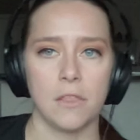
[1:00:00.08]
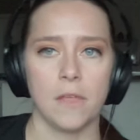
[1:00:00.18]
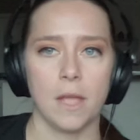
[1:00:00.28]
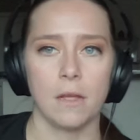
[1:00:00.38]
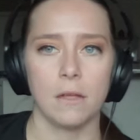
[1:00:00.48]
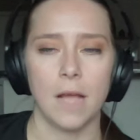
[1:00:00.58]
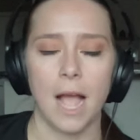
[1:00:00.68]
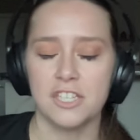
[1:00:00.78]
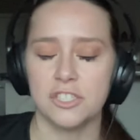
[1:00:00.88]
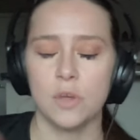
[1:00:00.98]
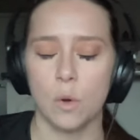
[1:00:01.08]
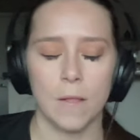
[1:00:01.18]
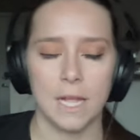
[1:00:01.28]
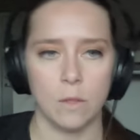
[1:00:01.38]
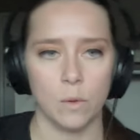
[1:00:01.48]
thing. I just don't
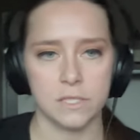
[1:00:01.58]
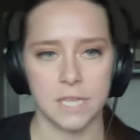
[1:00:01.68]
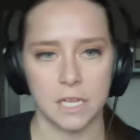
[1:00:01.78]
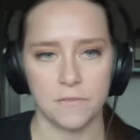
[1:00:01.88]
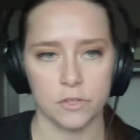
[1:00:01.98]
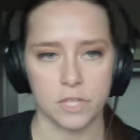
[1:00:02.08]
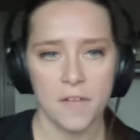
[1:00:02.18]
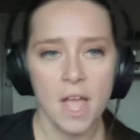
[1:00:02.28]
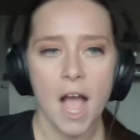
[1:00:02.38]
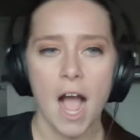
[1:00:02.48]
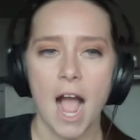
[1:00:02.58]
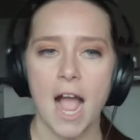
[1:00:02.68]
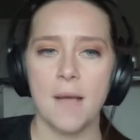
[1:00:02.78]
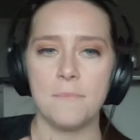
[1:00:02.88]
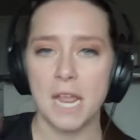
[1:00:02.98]
like Logan Stanley, first off.